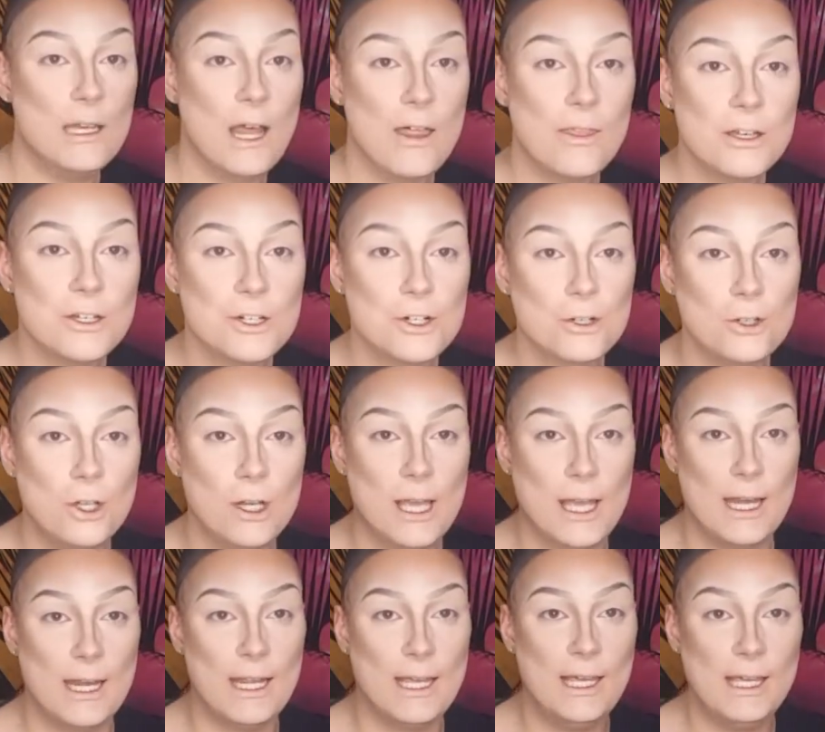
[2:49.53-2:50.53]
Now that you're
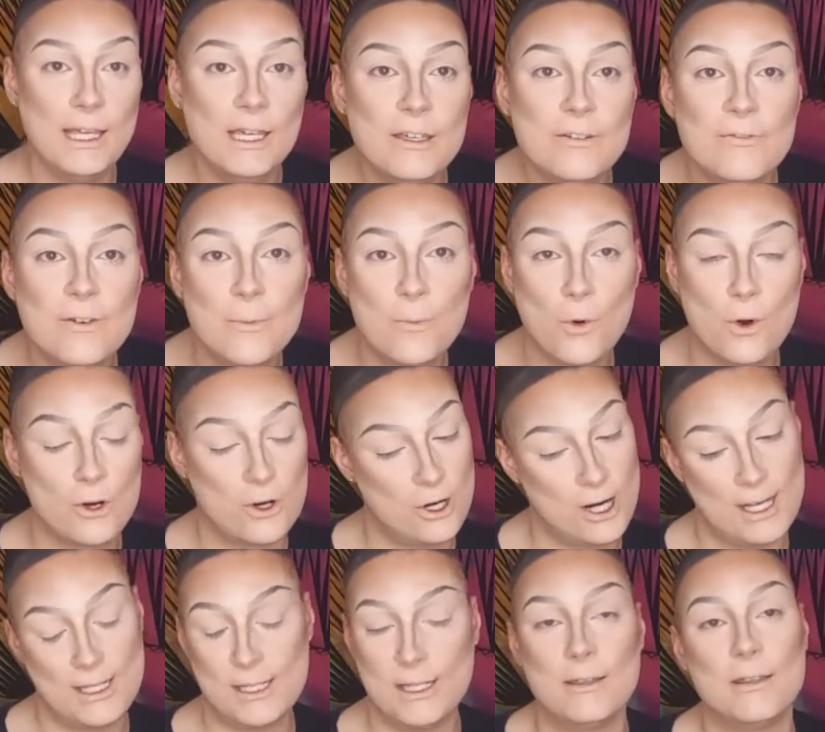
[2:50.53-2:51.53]
looking even more
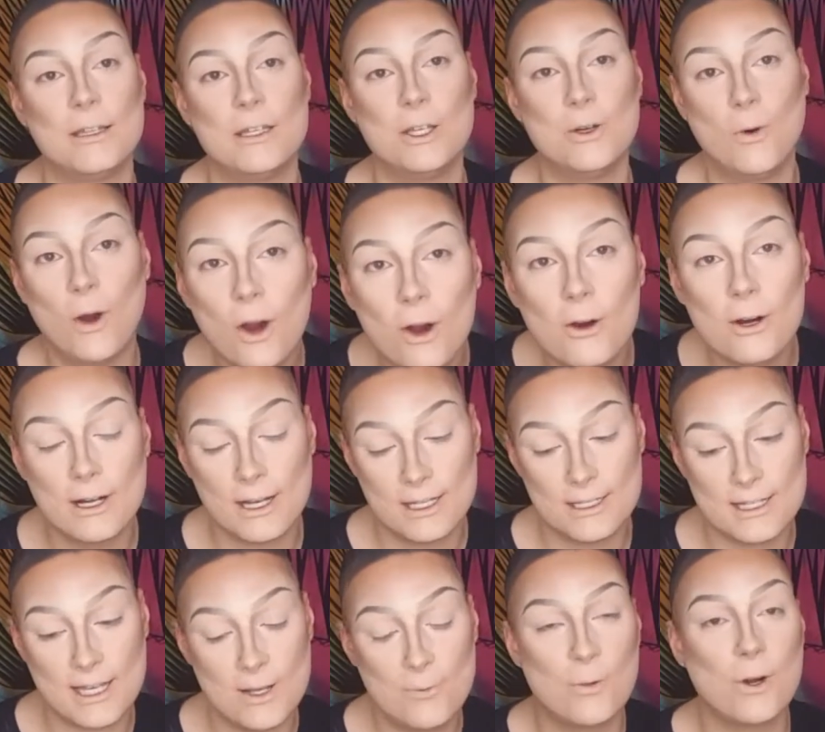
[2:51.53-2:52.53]
crazy than you already
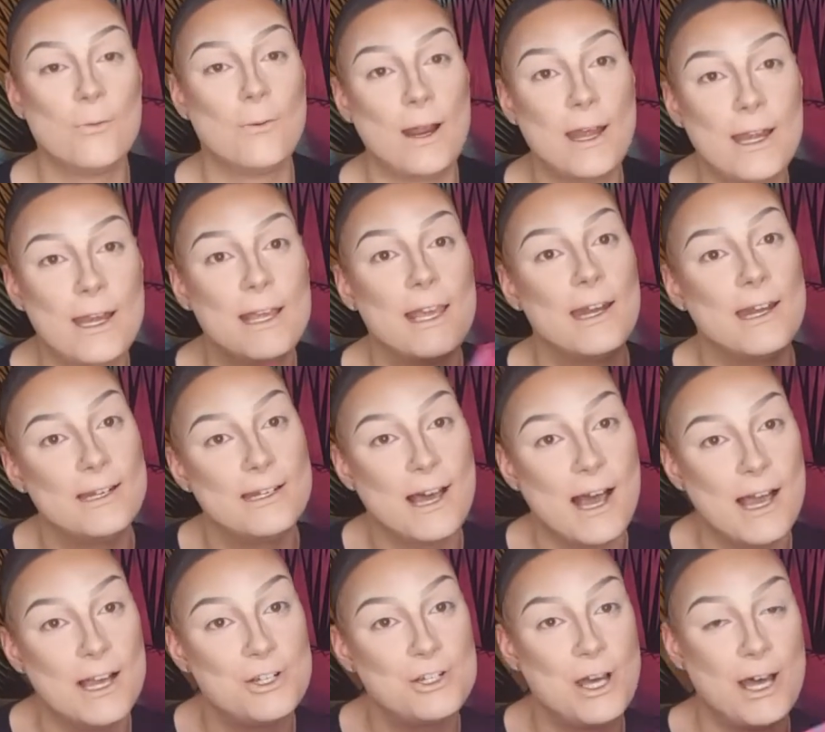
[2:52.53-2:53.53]
did, we're ready to get into
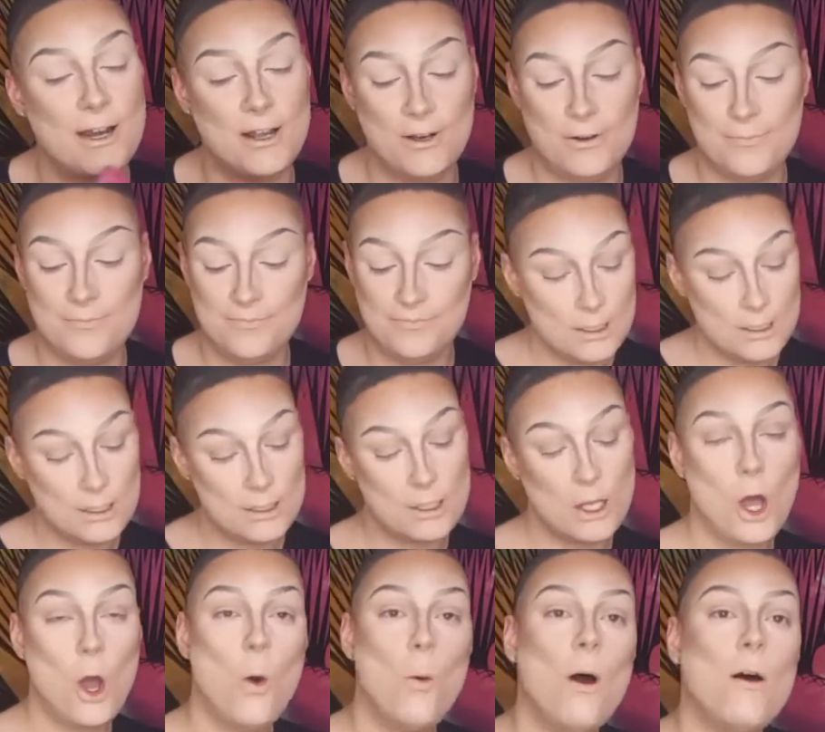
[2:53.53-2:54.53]
eyeshadow.
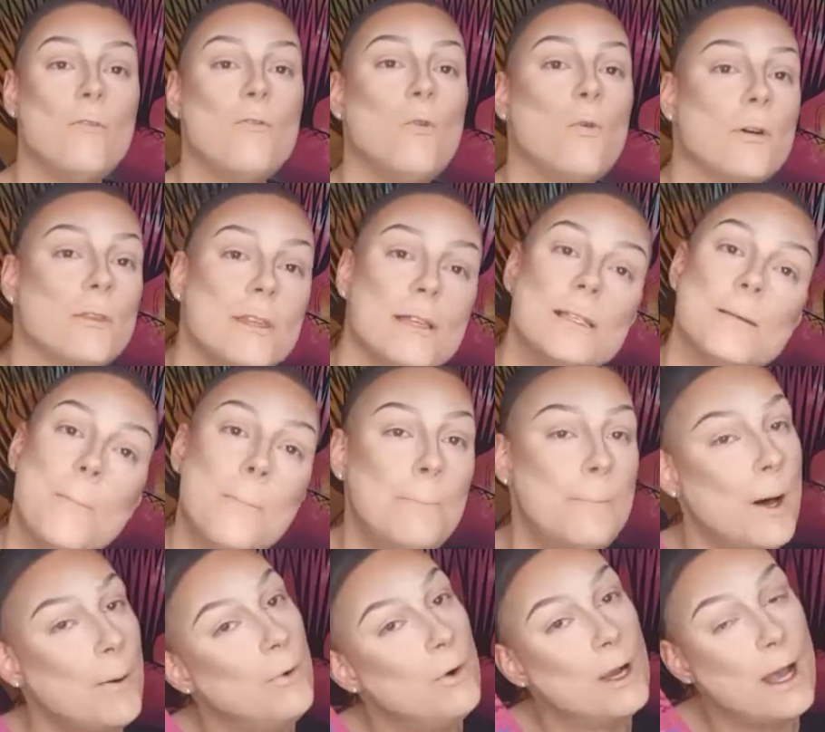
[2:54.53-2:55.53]
So for this
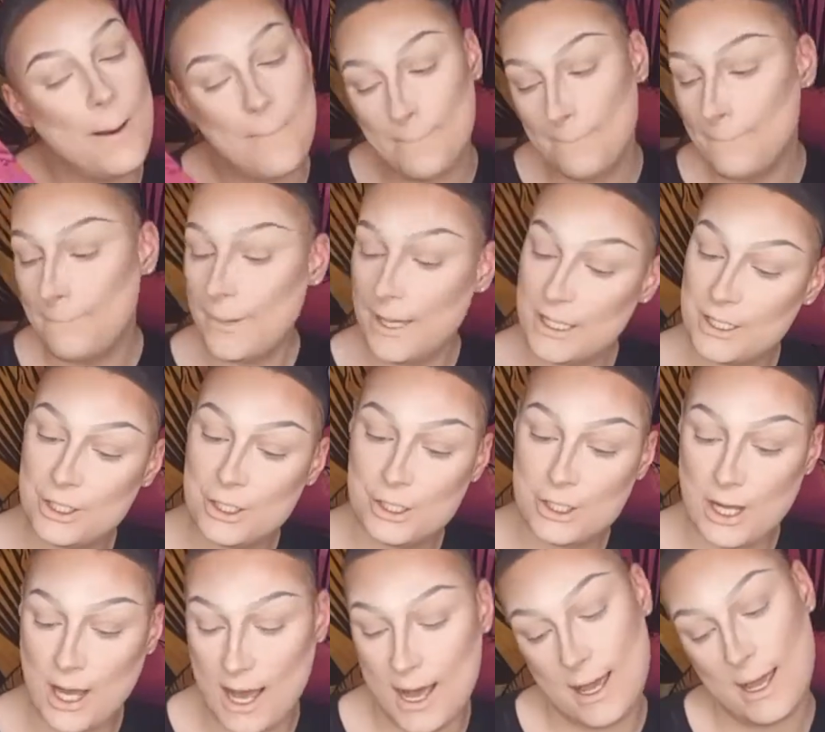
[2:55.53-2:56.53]
bubblegum
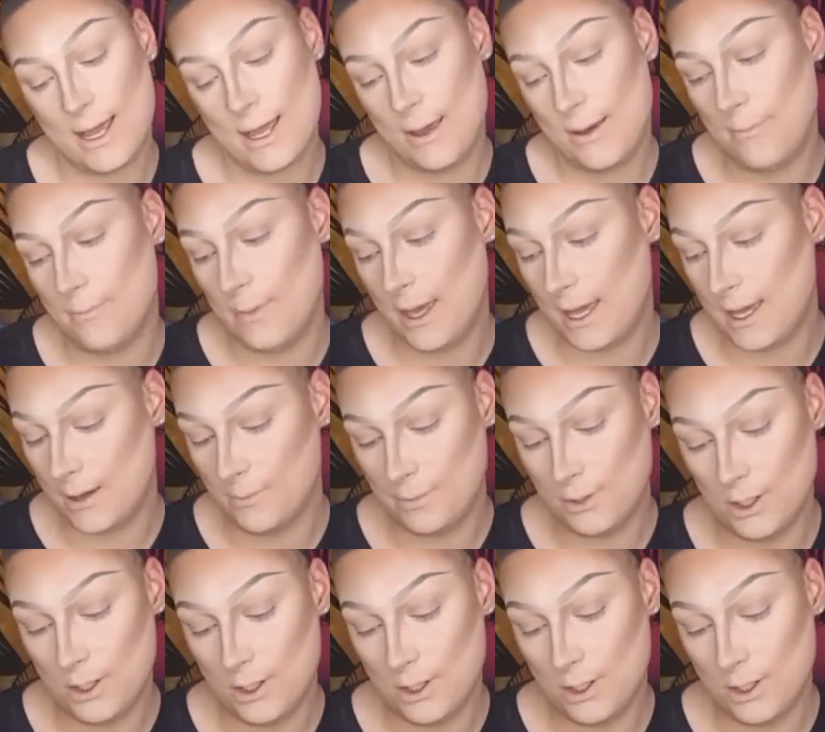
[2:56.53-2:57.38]
bitch eye makeup